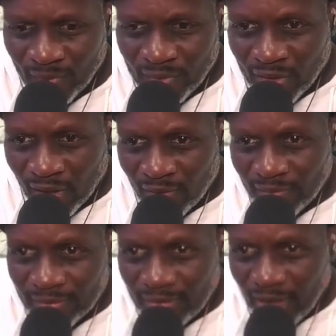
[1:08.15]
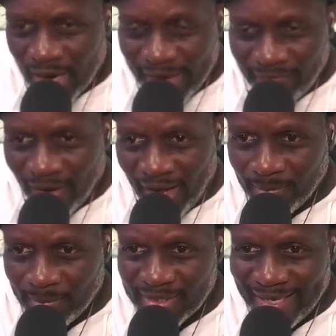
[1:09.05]
So, all right,
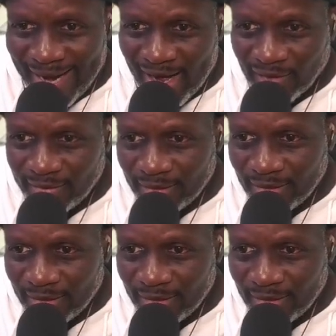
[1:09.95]
volume is down.